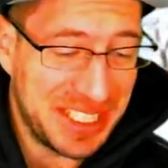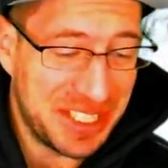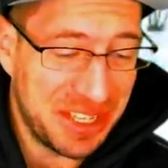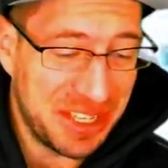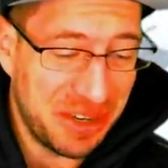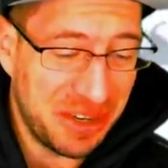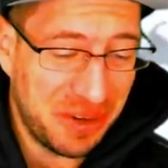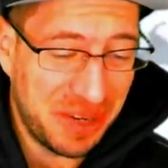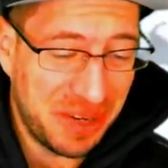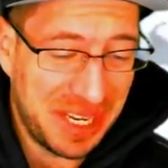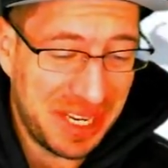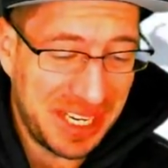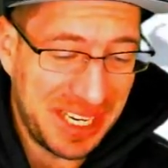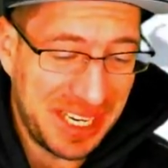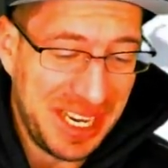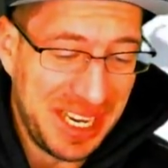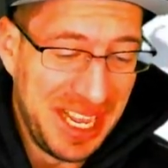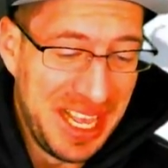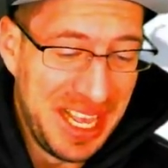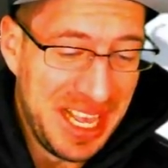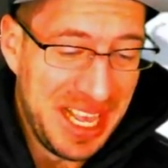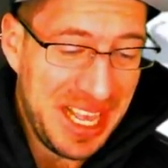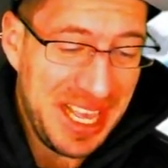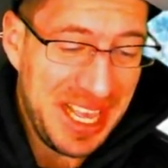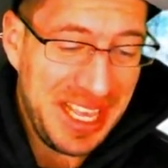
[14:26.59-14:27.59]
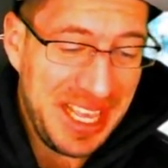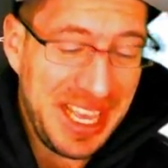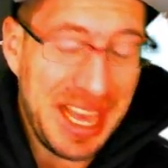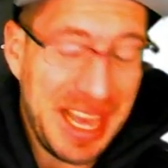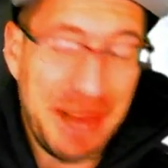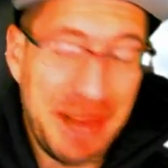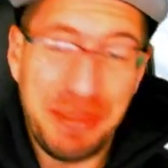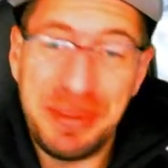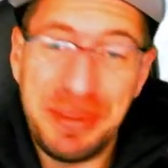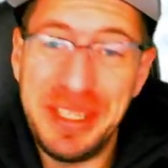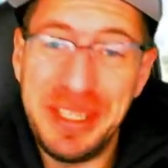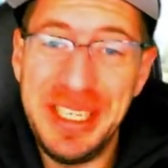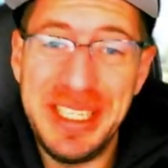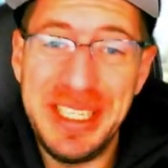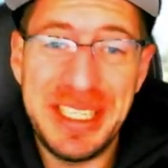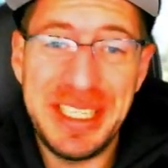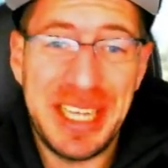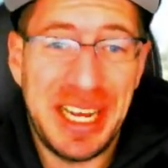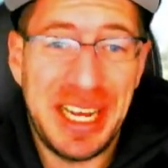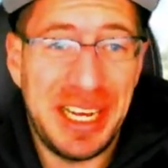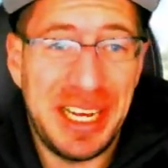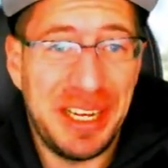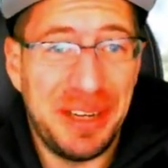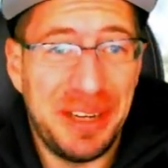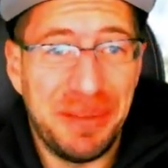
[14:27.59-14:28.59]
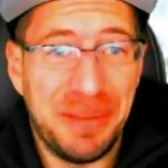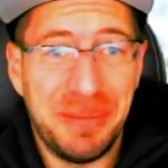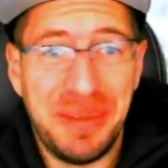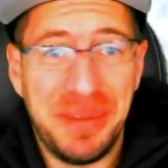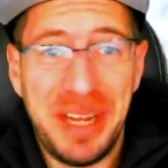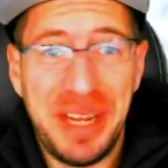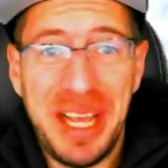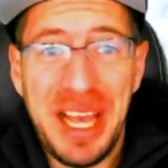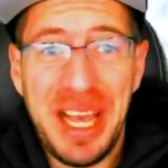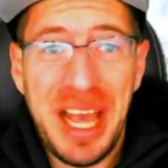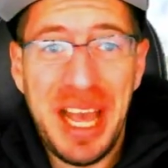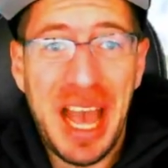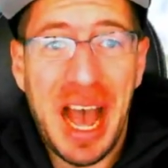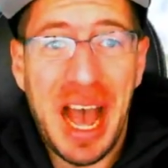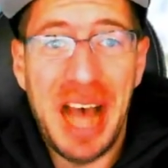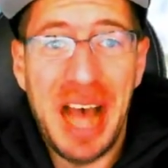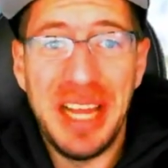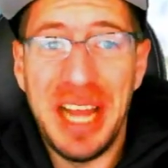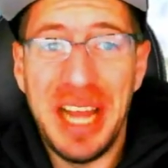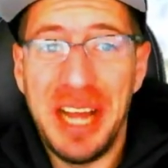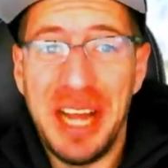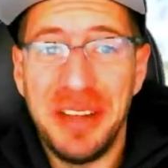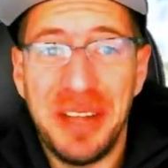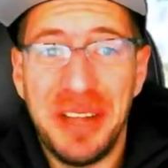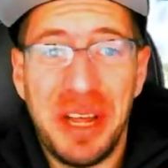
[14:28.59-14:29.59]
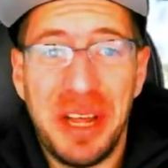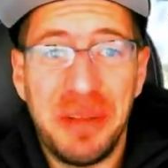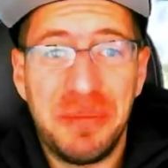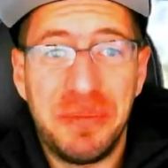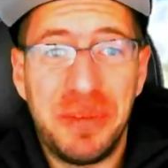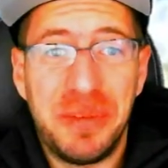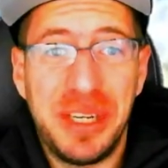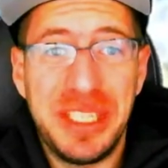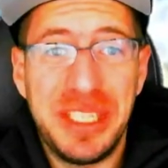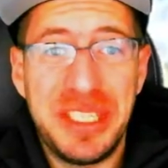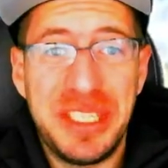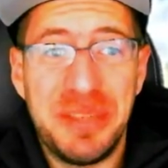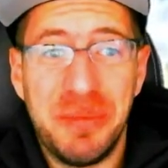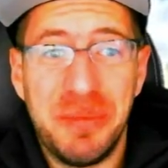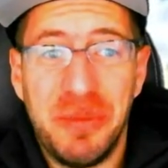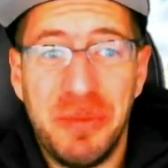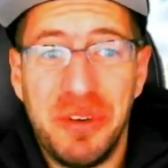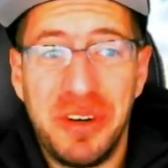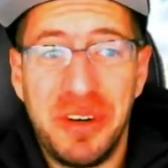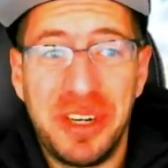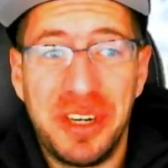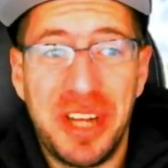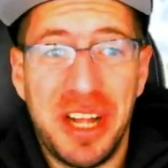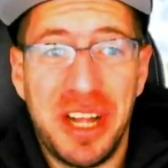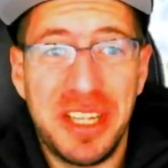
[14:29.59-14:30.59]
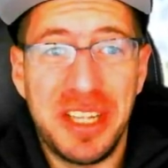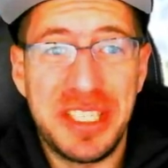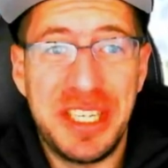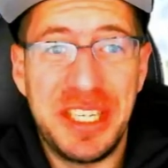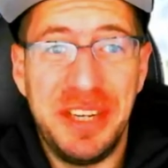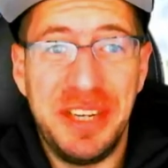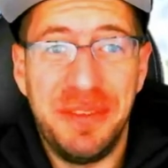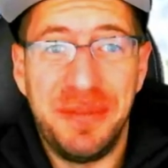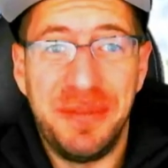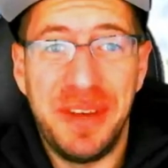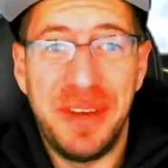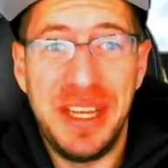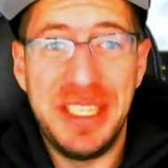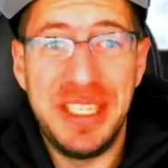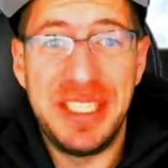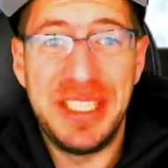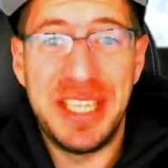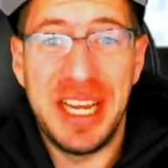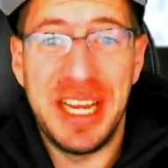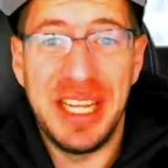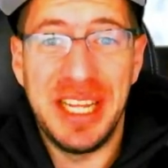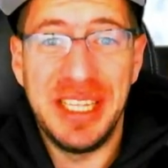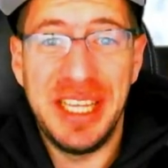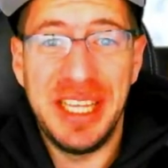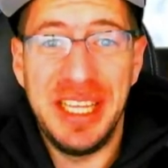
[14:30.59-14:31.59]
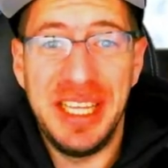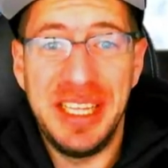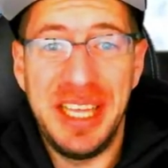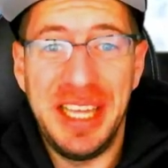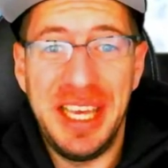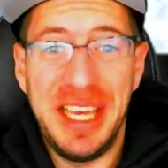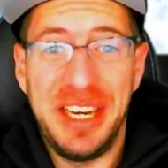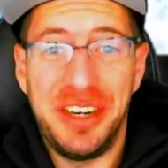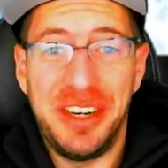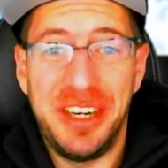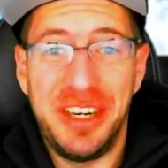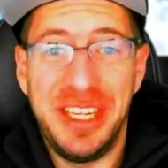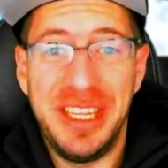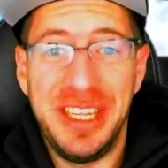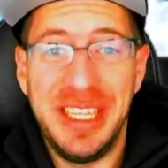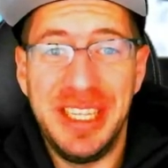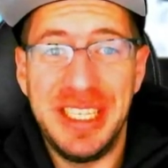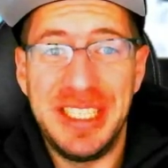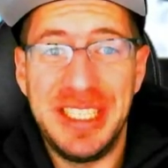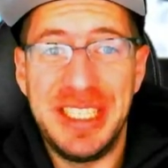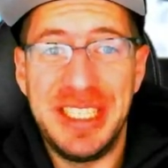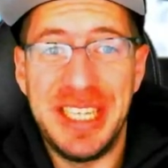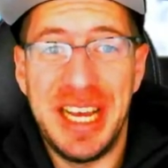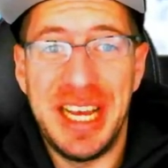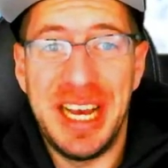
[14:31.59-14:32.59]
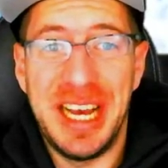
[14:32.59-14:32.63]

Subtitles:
So yeah, please, I'll bring some more Colosseum fights later in this